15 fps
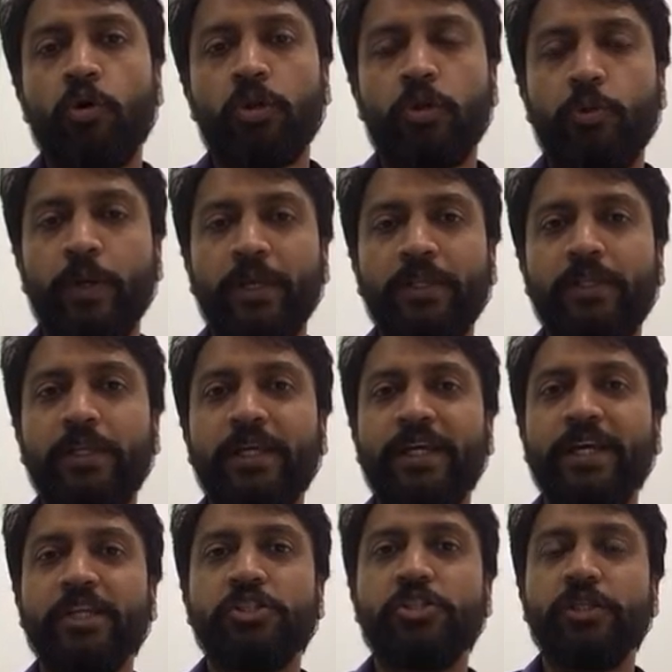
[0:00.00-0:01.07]
or a 23
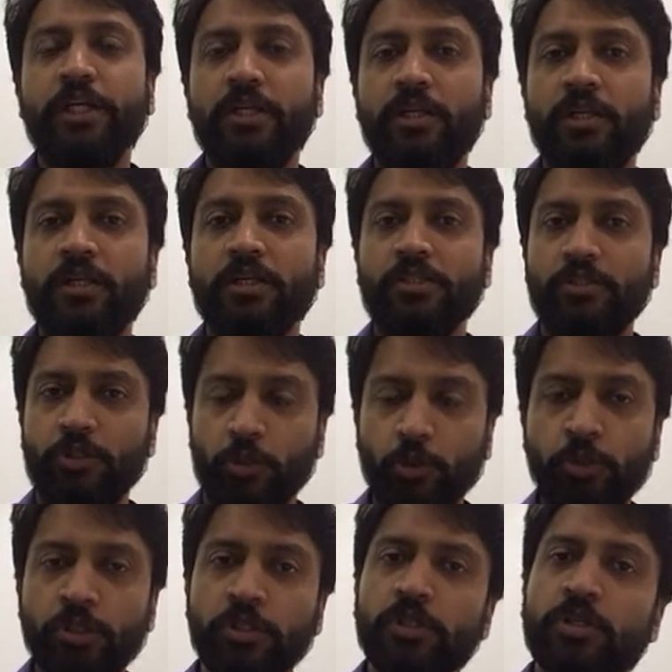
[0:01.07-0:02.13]
gauge needle is
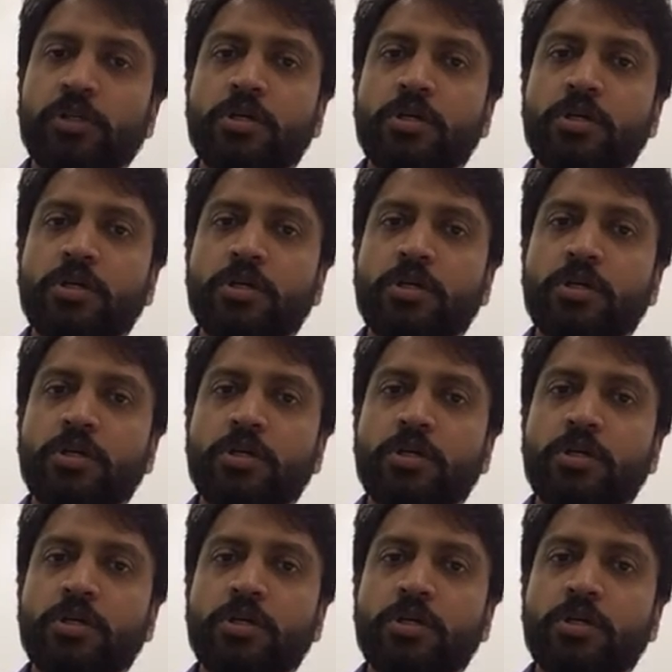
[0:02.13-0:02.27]
used.